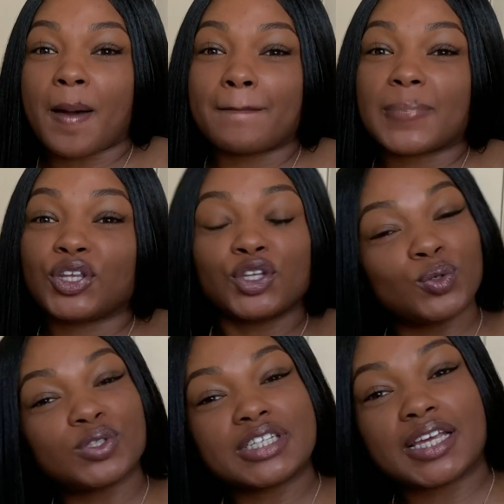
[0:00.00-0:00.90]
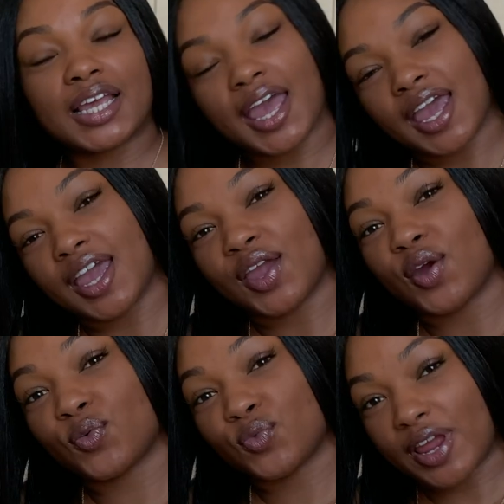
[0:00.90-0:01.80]
using a
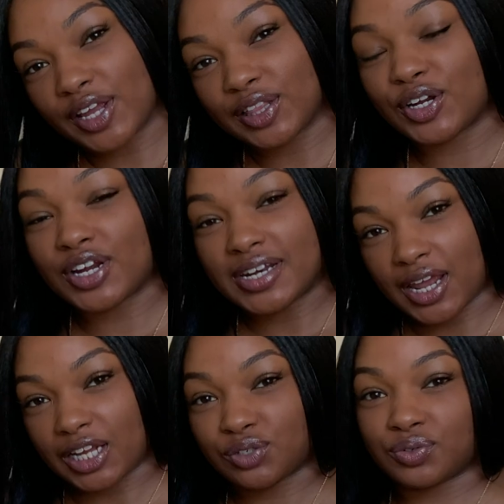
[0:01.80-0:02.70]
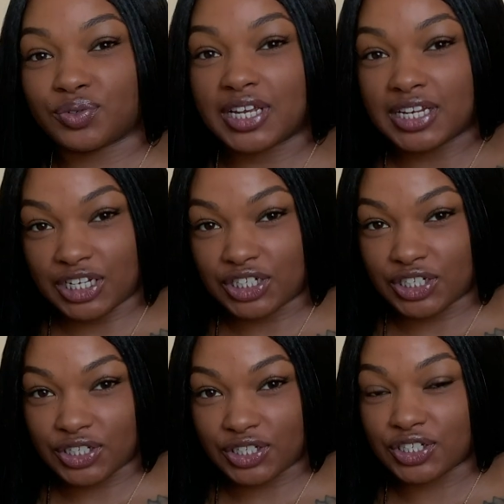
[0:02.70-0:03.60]
regular natural
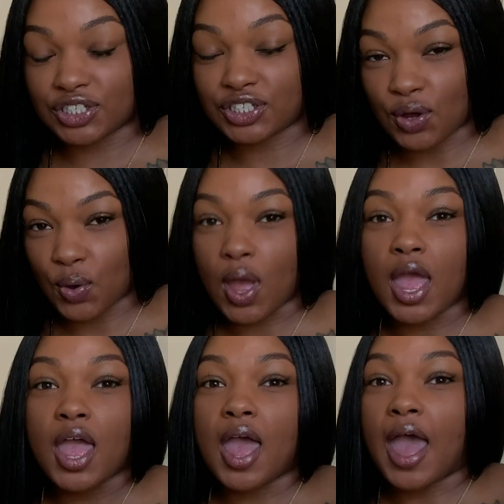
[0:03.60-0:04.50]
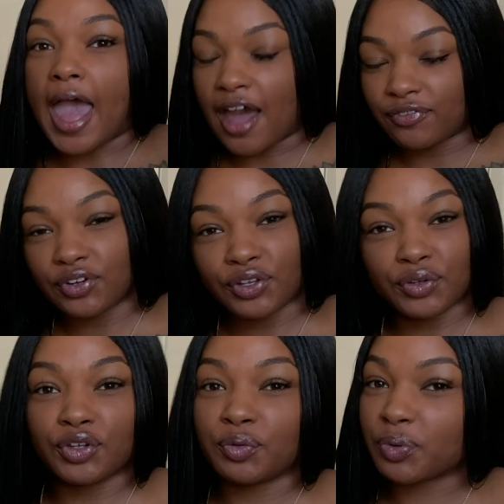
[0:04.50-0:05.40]
conditioner. So after
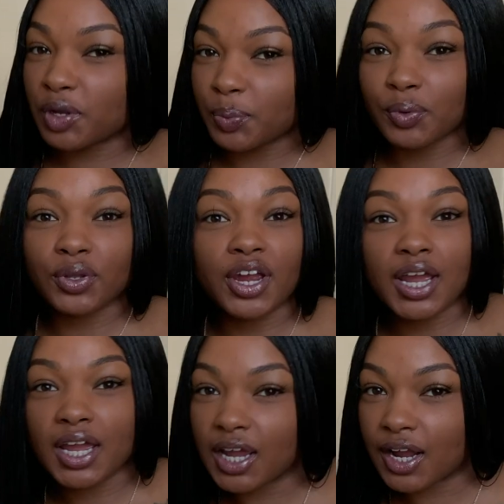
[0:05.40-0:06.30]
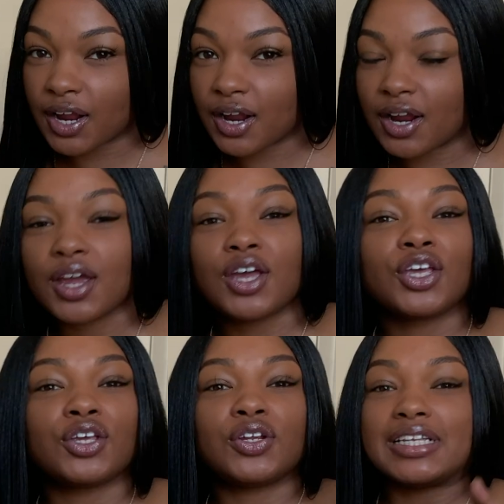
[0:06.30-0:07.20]
you pre-poo your hair,
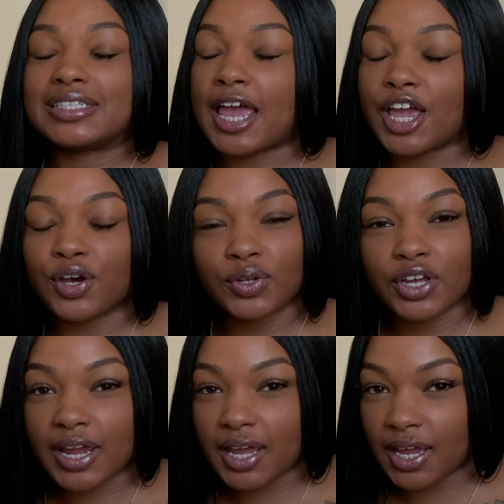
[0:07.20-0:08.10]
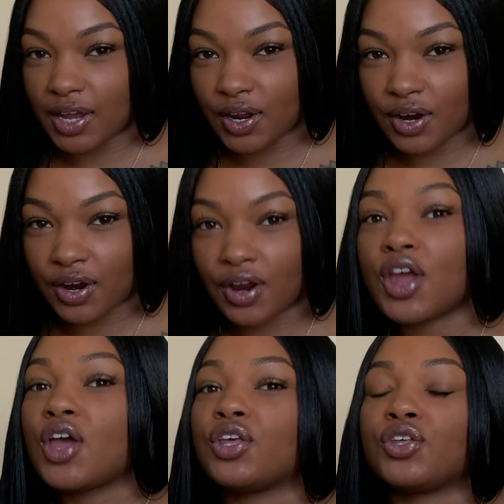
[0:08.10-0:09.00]
you detangle your hair,
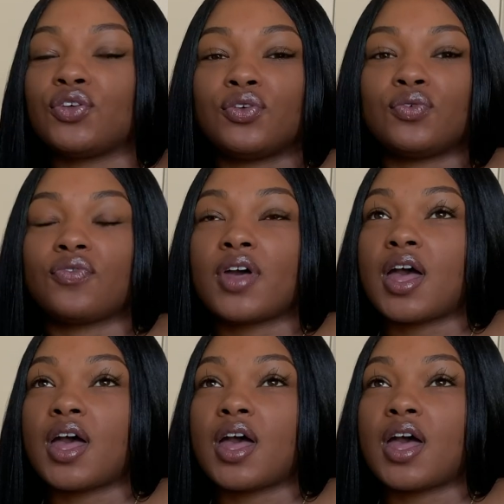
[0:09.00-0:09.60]
you've